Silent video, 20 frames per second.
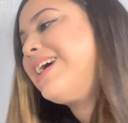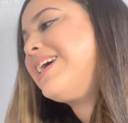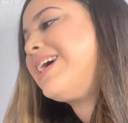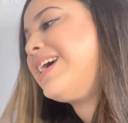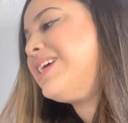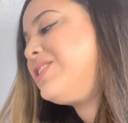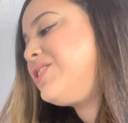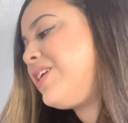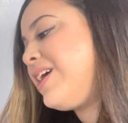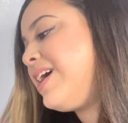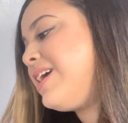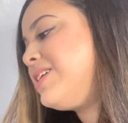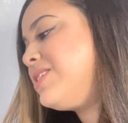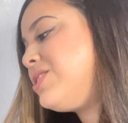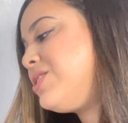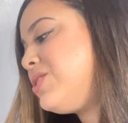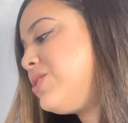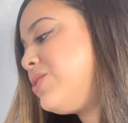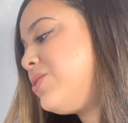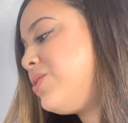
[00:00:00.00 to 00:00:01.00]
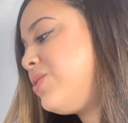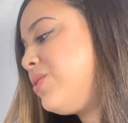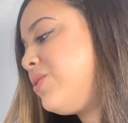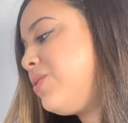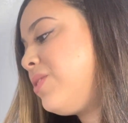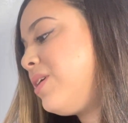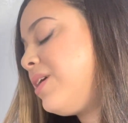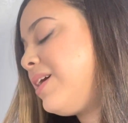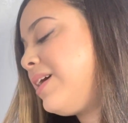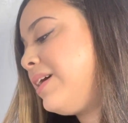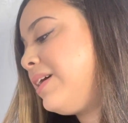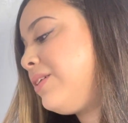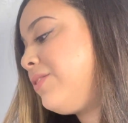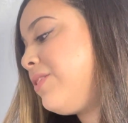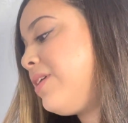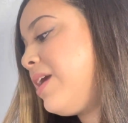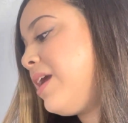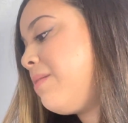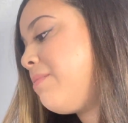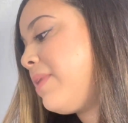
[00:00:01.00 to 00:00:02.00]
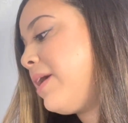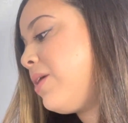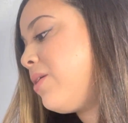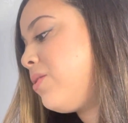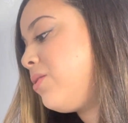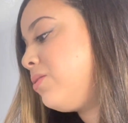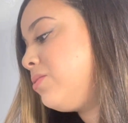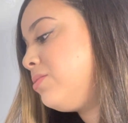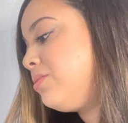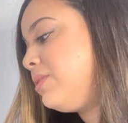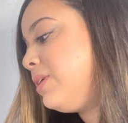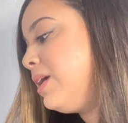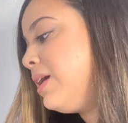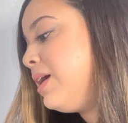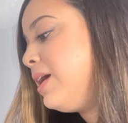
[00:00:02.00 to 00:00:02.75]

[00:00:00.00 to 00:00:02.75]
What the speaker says: I try to create my own